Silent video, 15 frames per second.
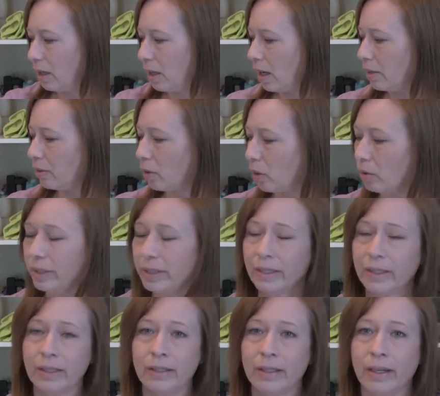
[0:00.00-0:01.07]
The only
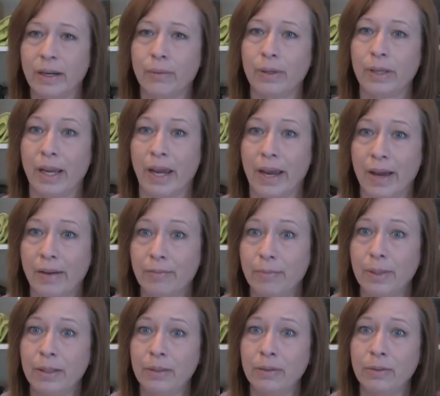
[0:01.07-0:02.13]
knitting that I really
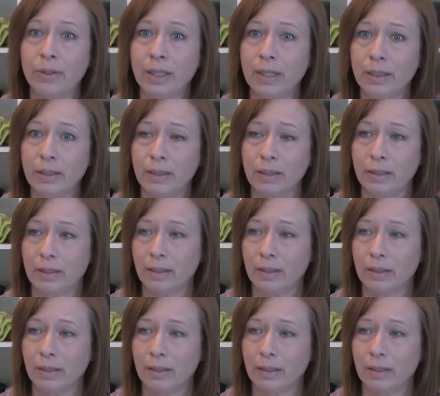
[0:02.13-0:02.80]
have been doing